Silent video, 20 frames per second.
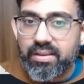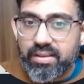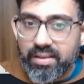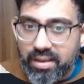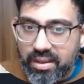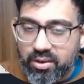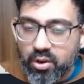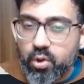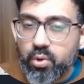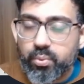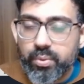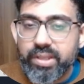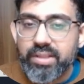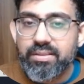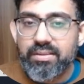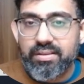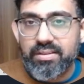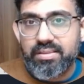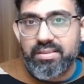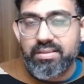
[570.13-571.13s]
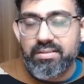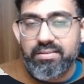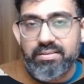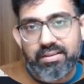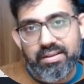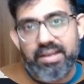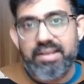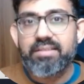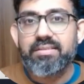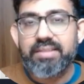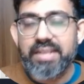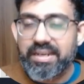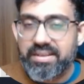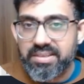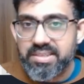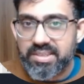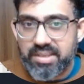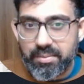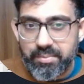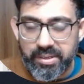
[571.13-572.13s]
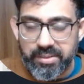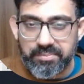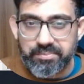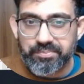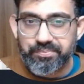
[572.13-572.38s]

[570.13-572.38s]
along with the color that is coming.